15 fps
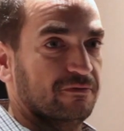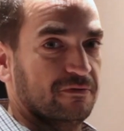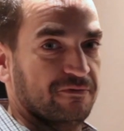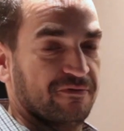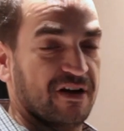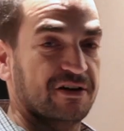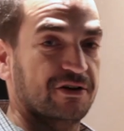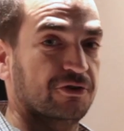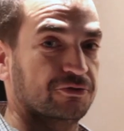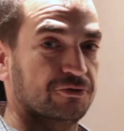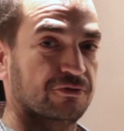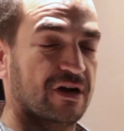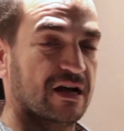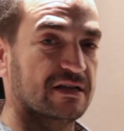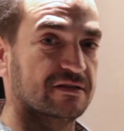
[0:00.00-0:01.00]
Vario
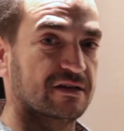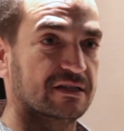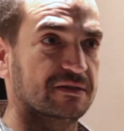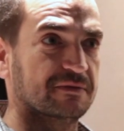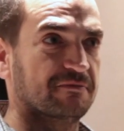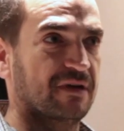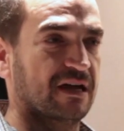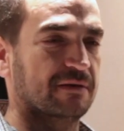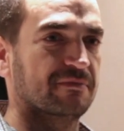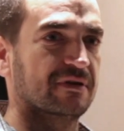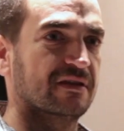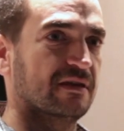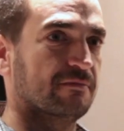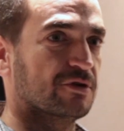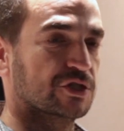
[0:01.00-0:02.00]
200,
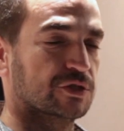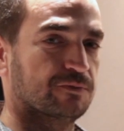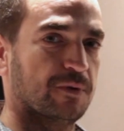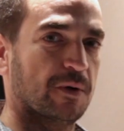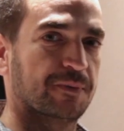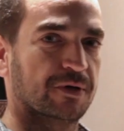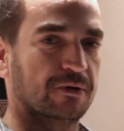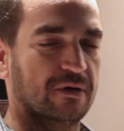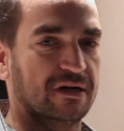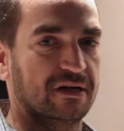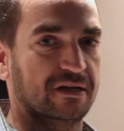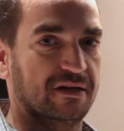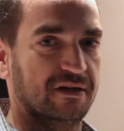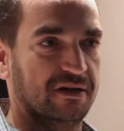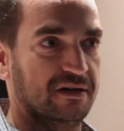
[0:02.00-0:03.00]
maybe the most popular
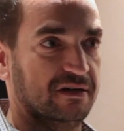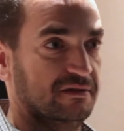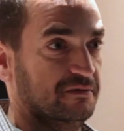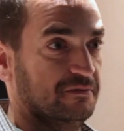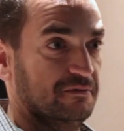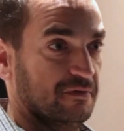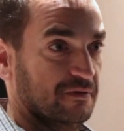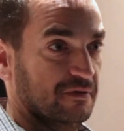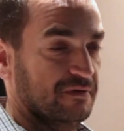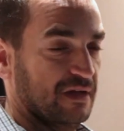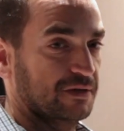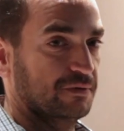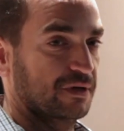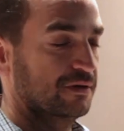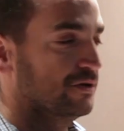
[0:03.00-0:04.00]
here
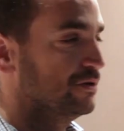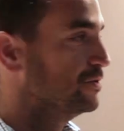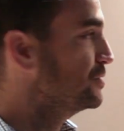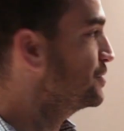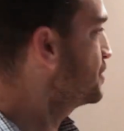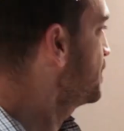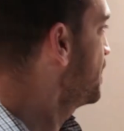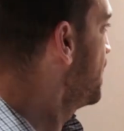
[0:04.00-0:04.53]
that we use.